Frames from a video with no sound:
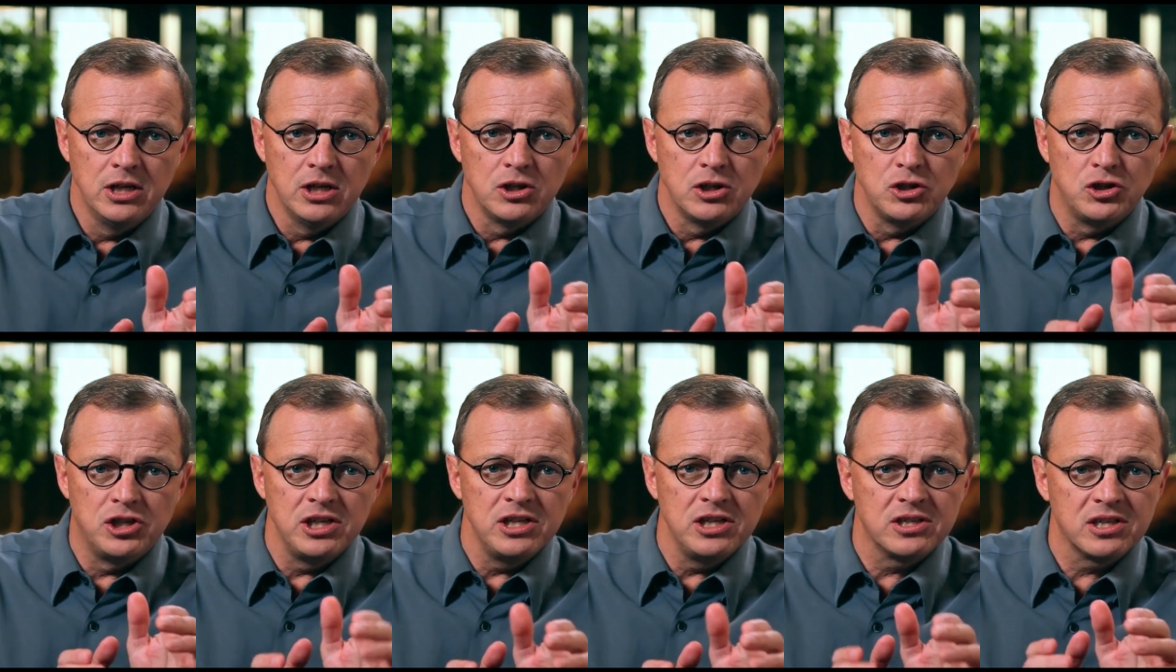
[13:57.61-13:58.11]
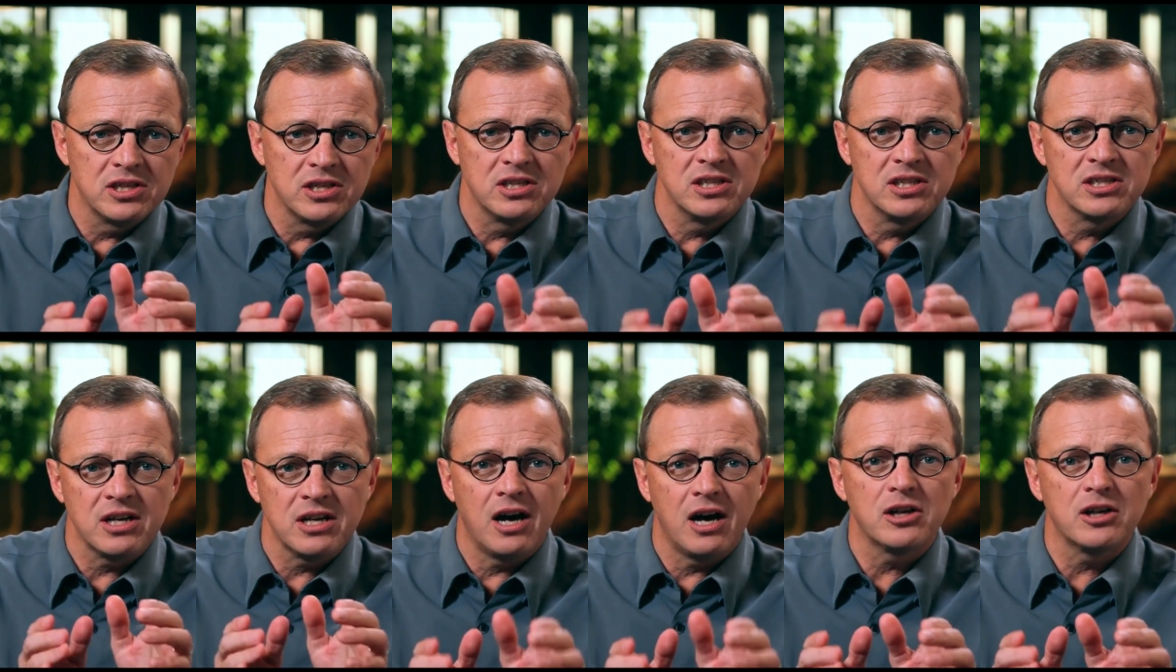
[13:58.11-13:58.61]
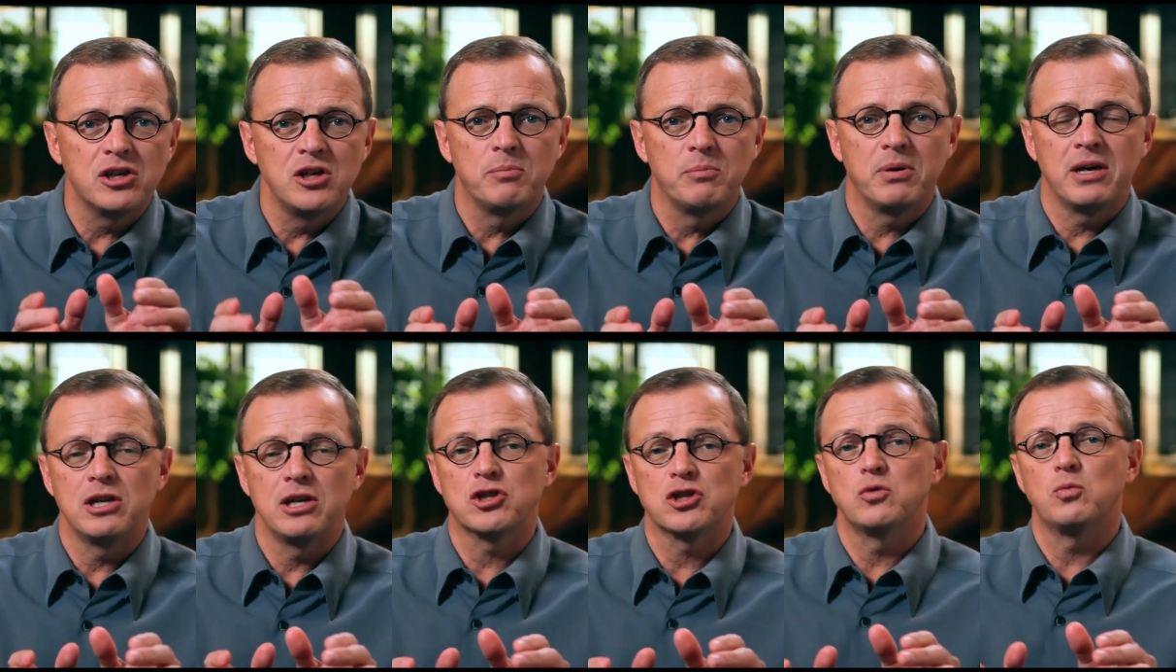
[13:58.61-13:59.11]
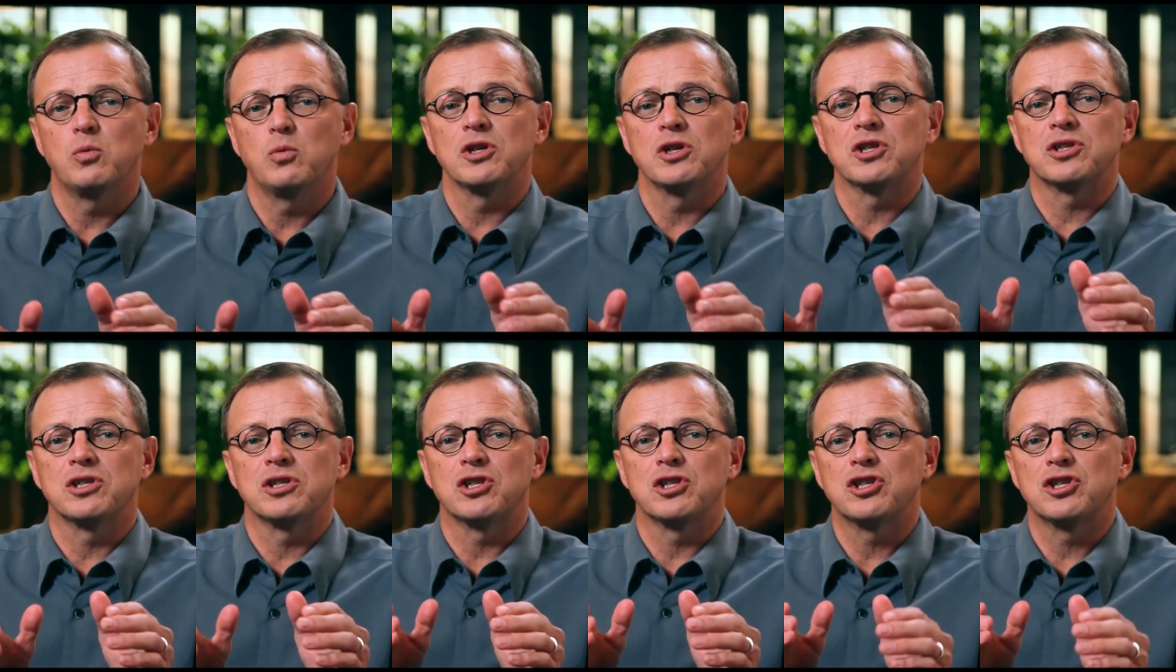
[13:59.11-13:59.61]
Jesus' occupation was
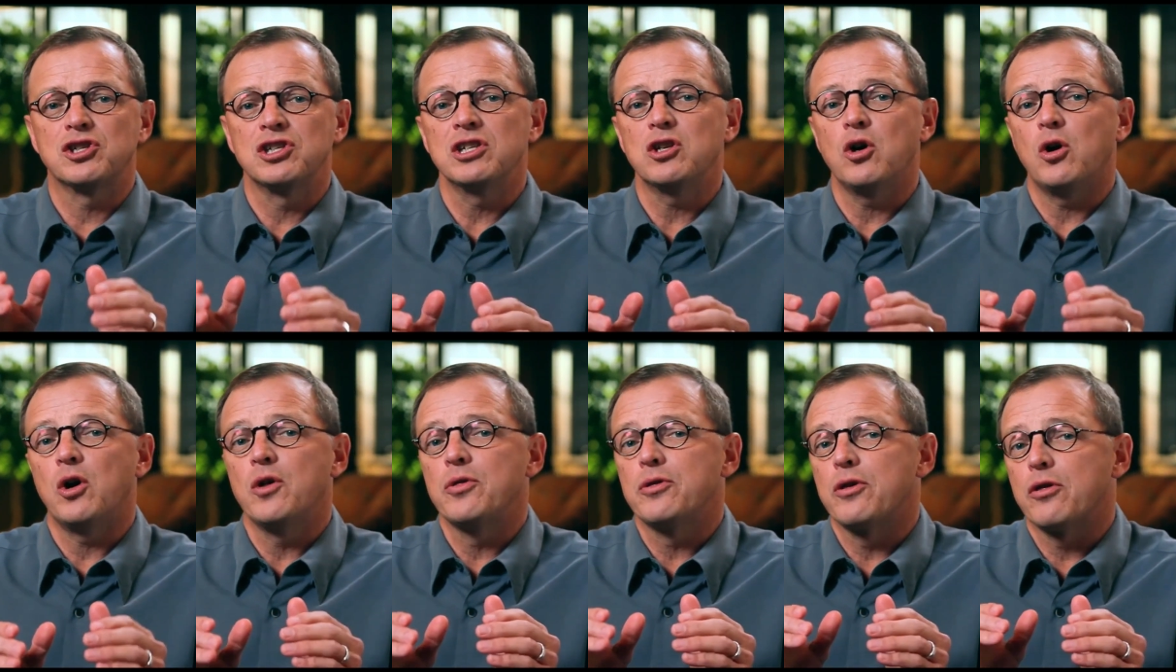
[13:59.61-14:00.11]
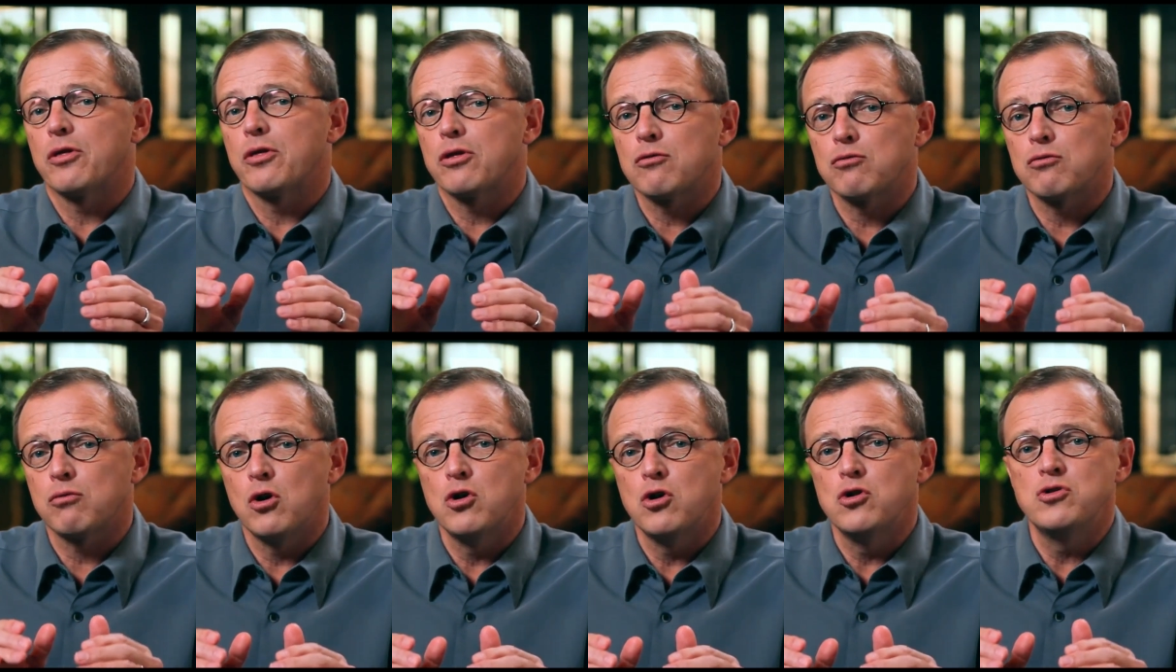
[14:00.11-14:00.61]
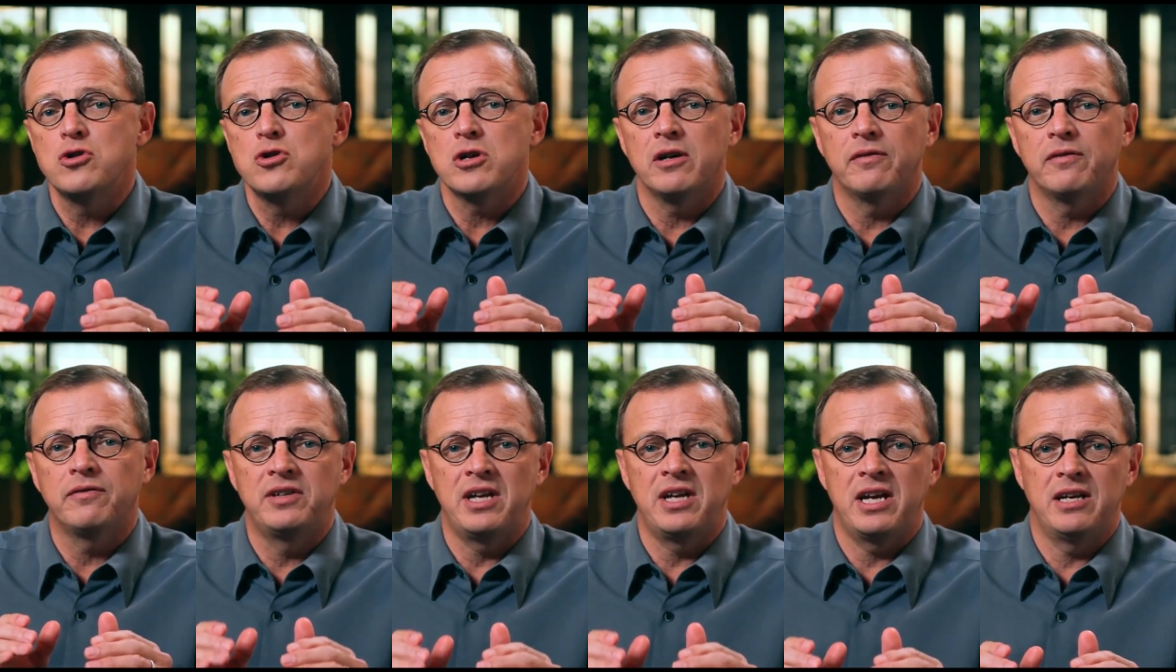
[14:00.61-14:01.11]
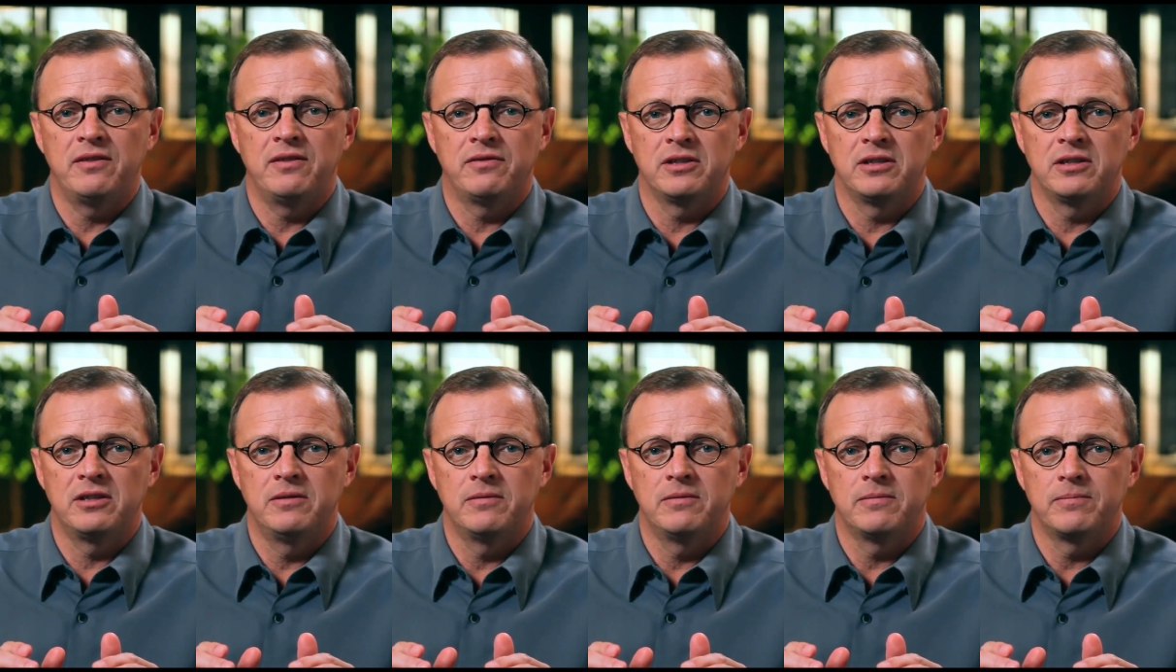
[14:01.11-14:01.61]
to sit on the throne of David.